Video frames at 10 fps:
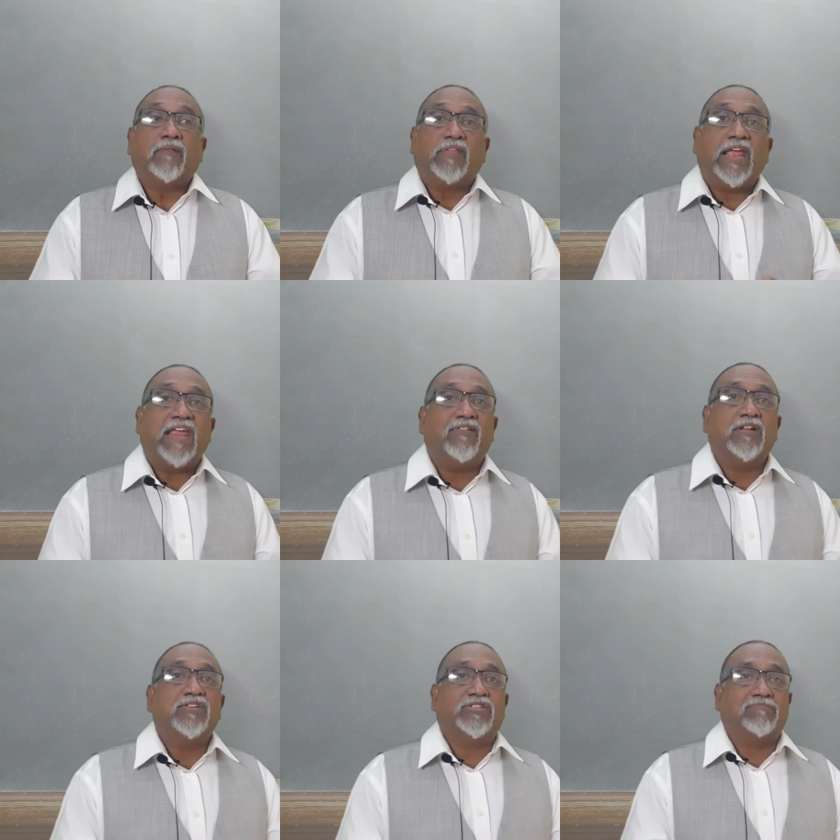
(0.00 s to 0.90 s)
They
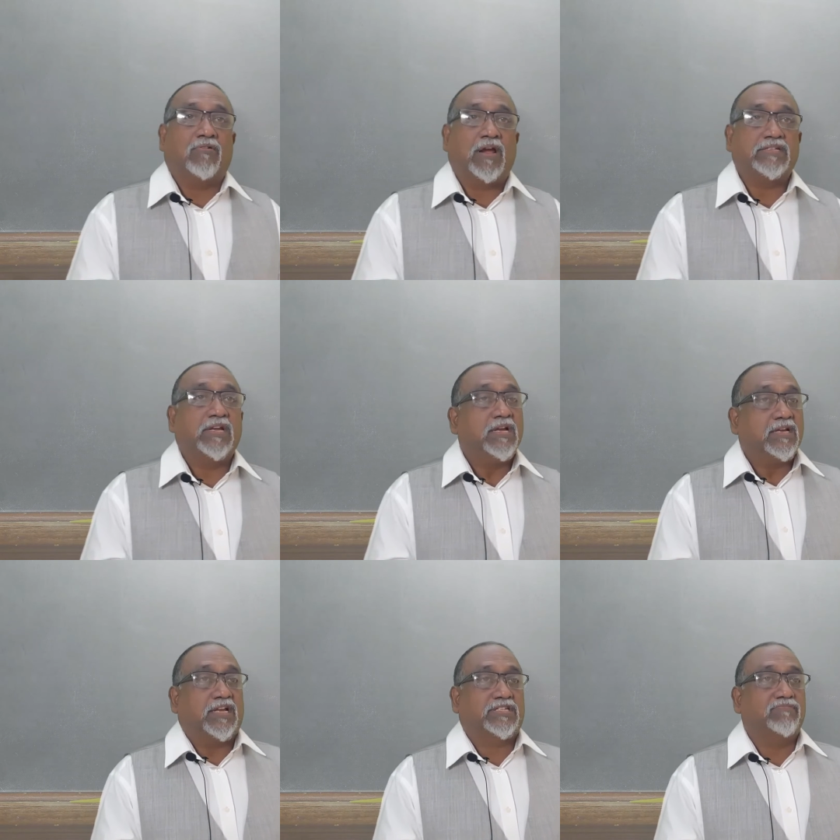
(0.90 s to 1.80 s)
even summarize
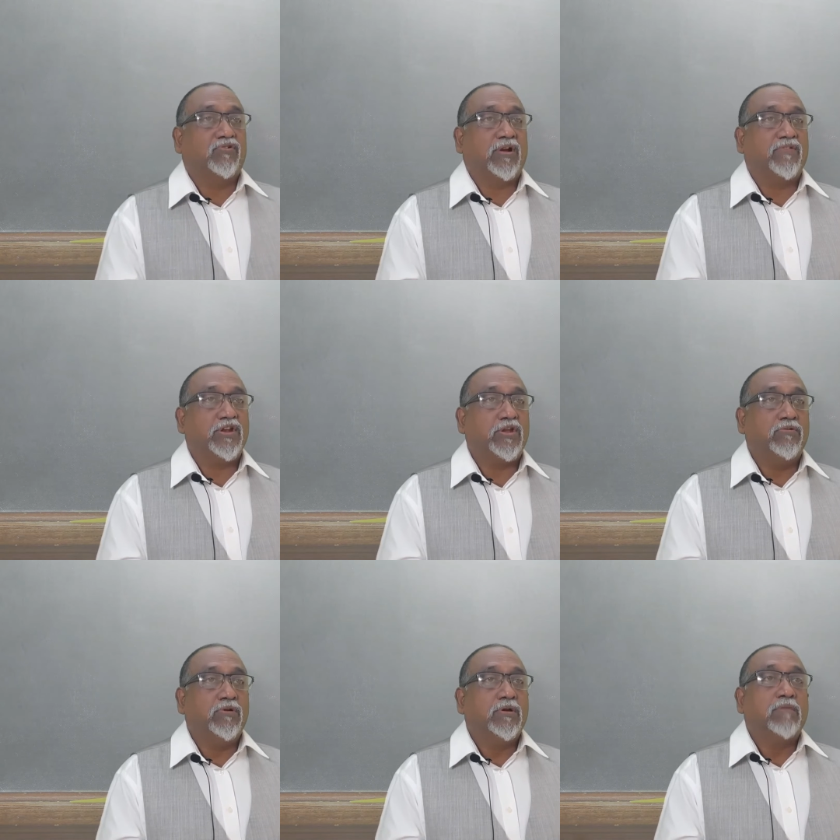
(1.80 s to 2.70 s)
customer
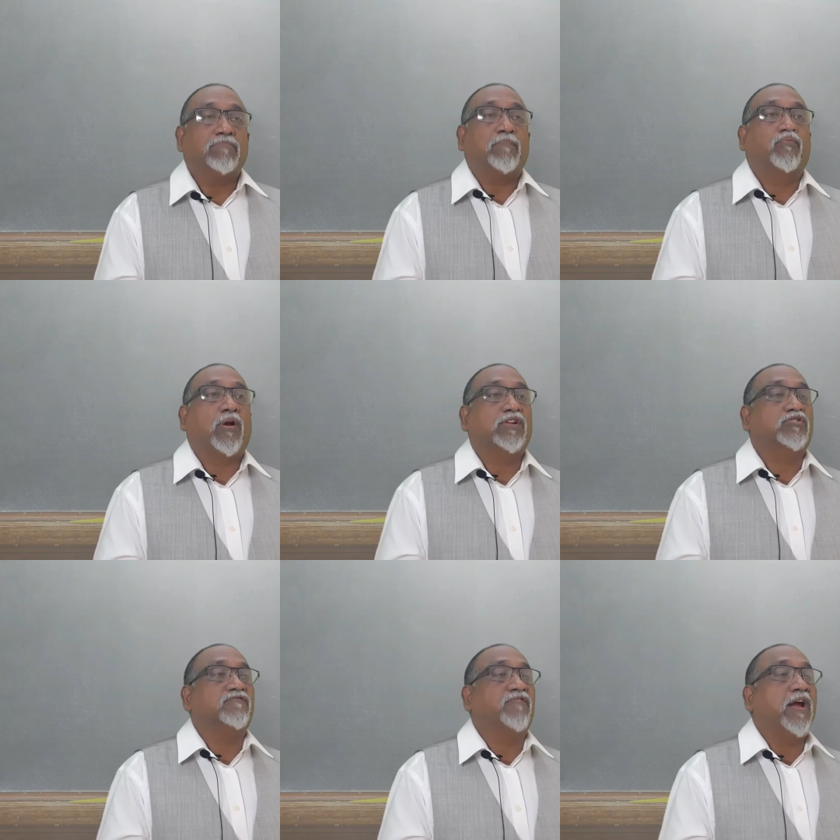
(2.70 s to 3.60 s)
revenue by product
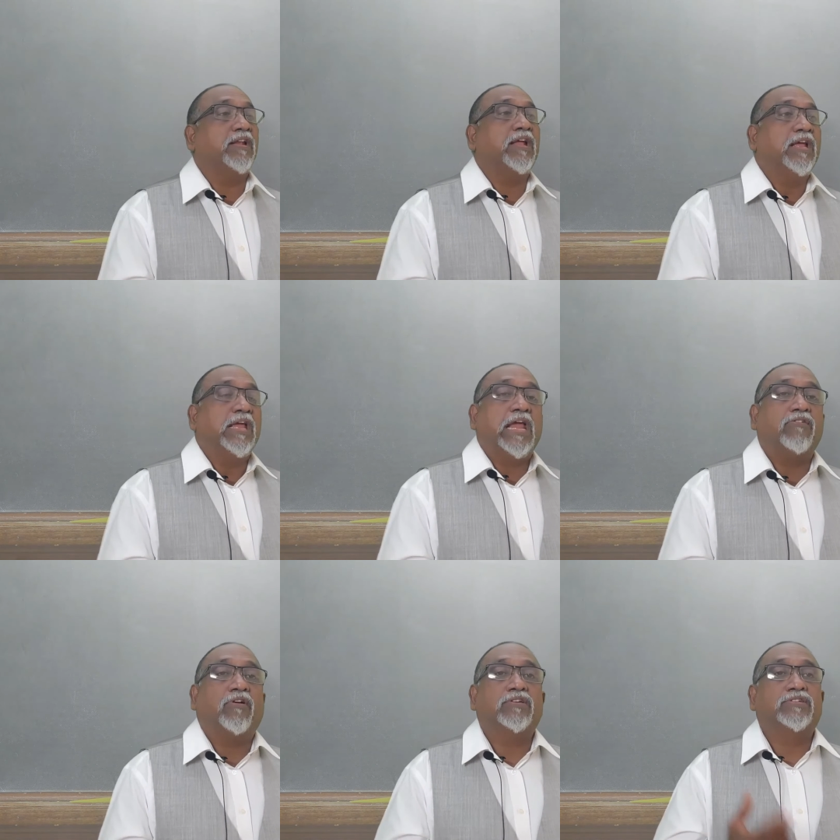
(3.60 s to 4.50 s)
to find
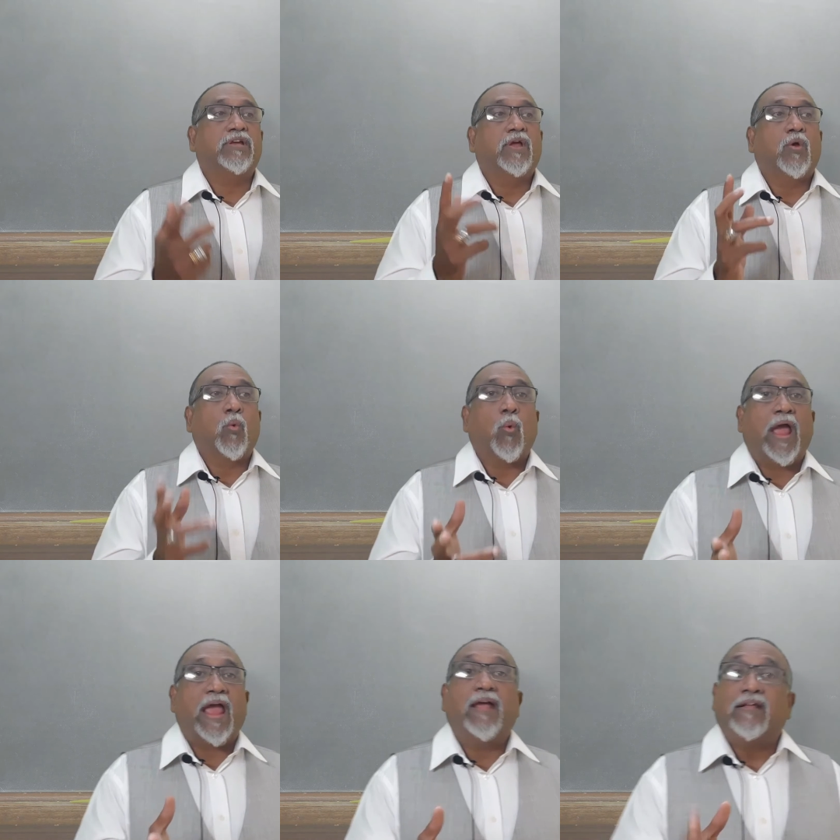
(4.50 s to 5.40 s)
areas
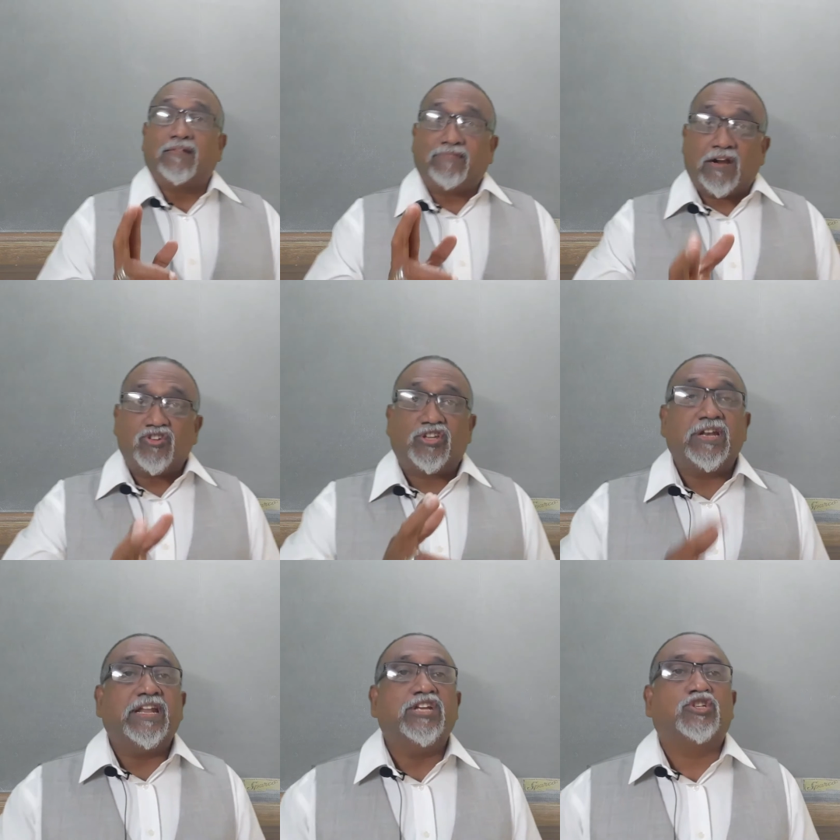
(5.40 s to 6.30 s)
where there is a
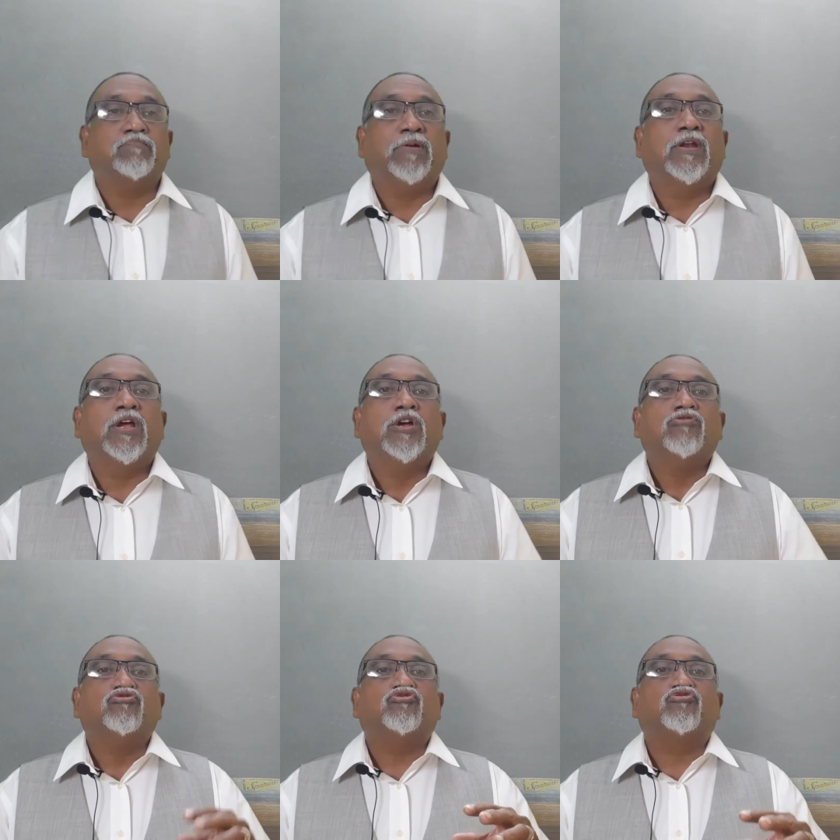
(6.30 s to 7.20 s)
need to build
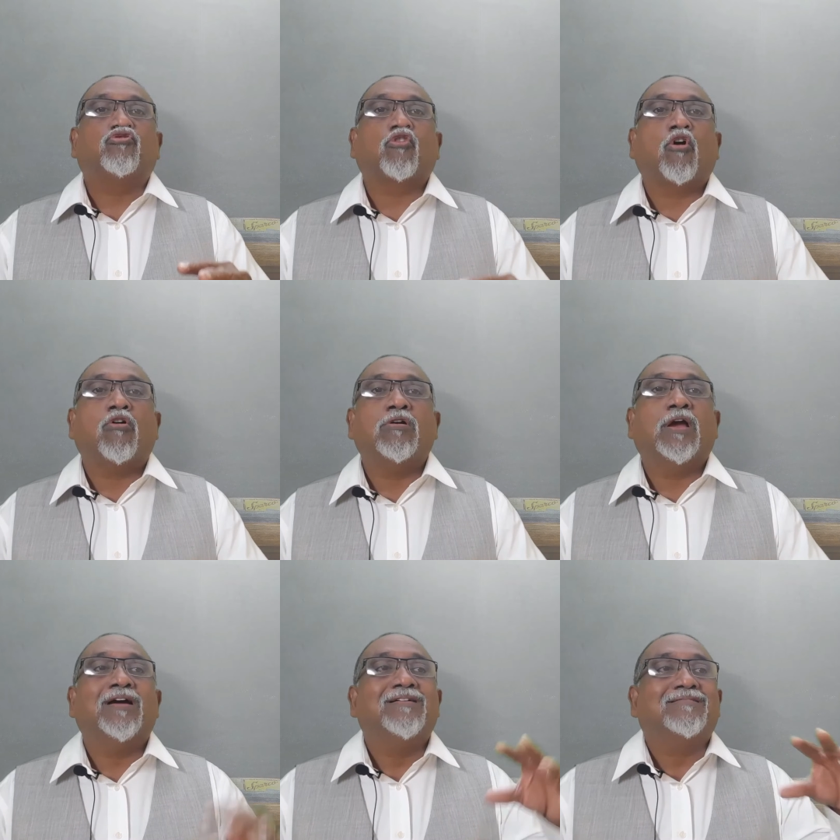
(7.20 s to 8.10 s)

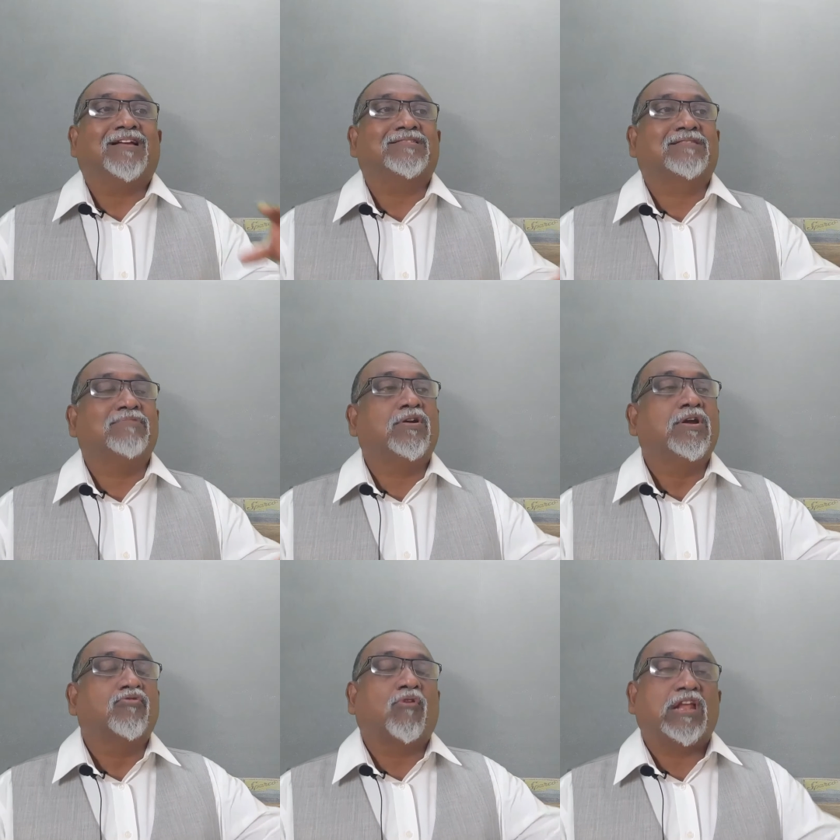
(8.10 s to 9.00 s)
strong
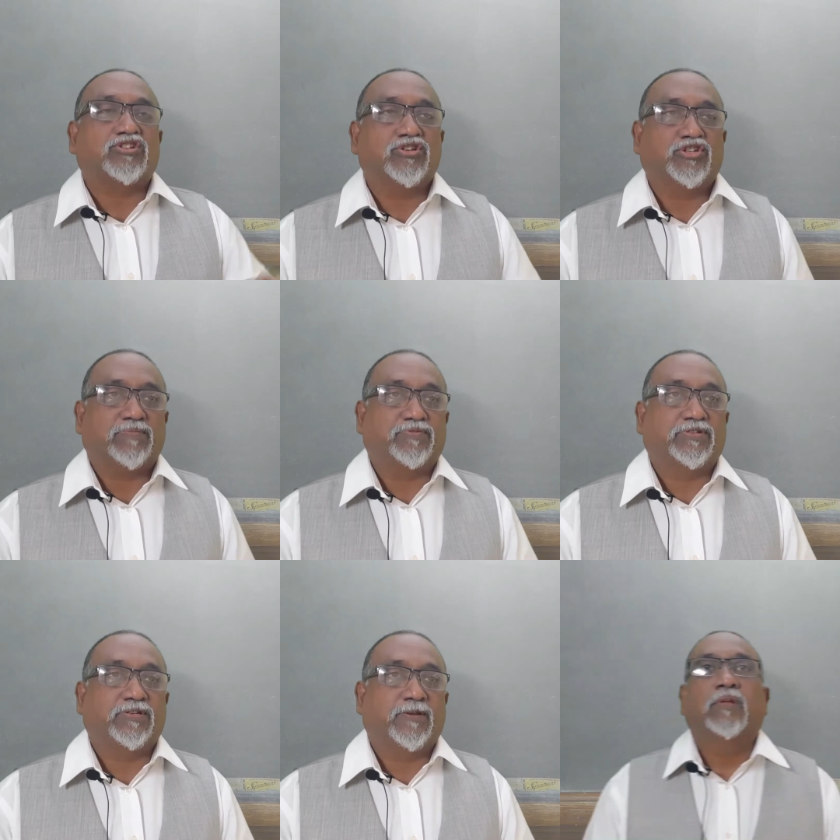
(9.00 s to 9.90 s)
customer
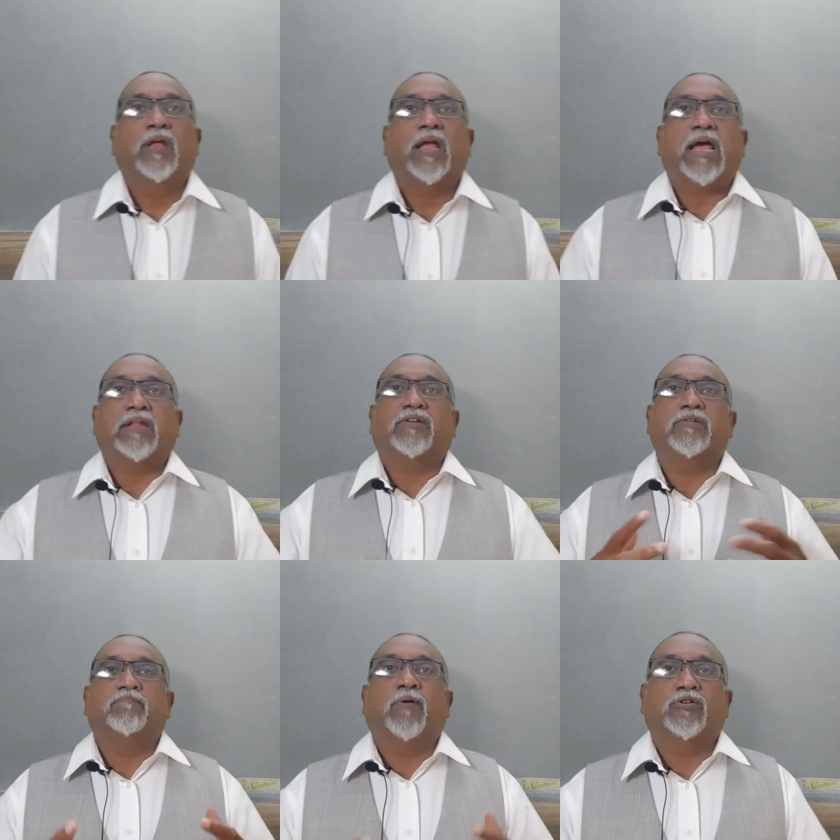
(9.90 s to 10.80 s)
relationships. Another
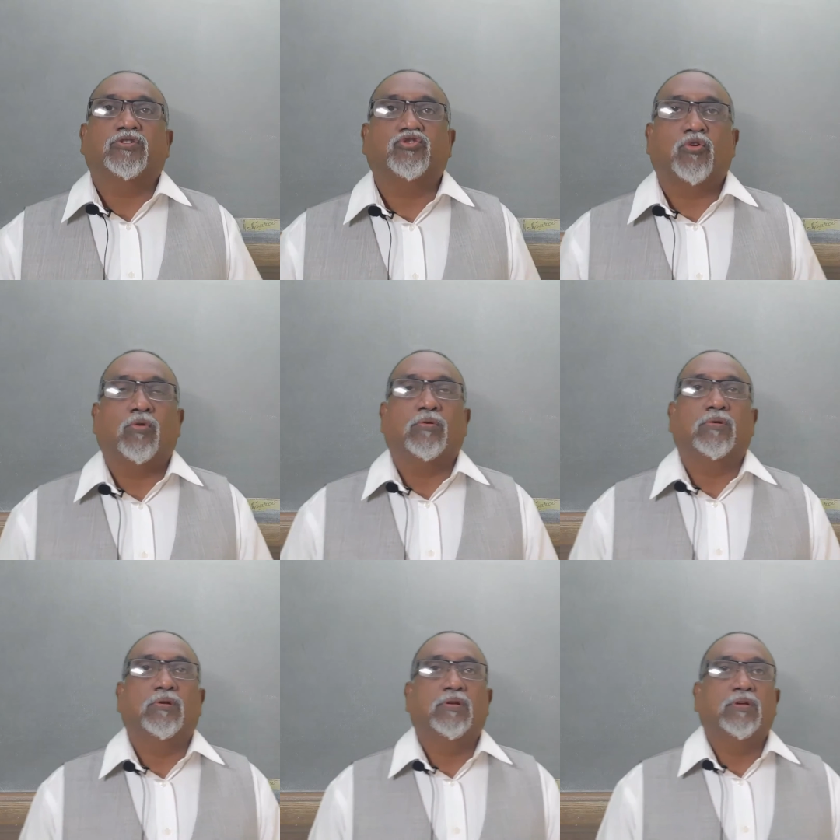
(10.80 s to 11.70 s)
important
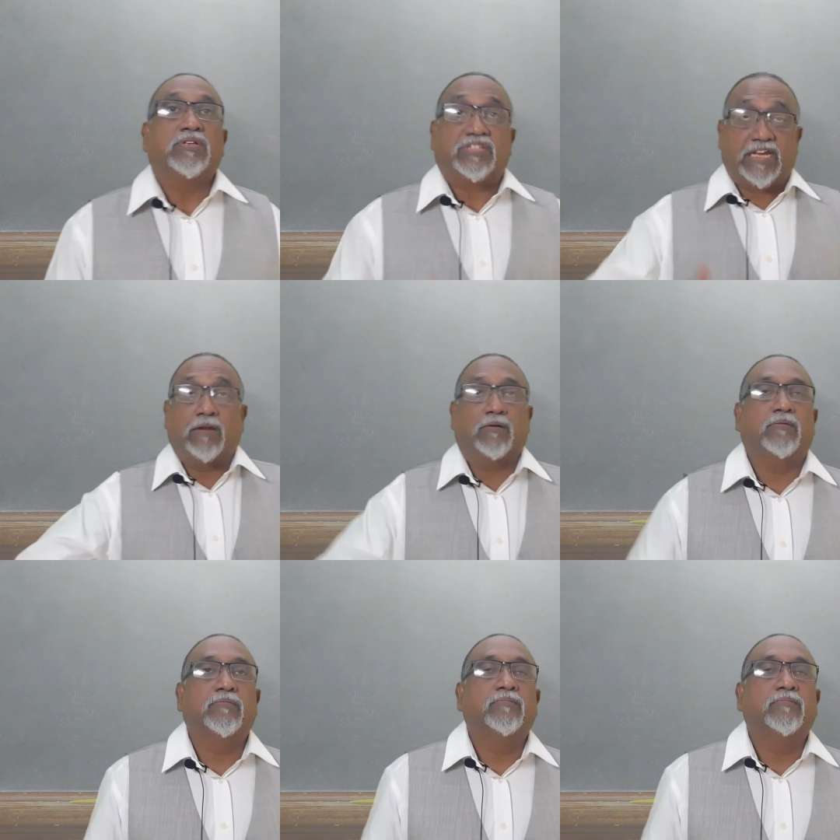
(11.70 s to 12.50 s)
role, skill.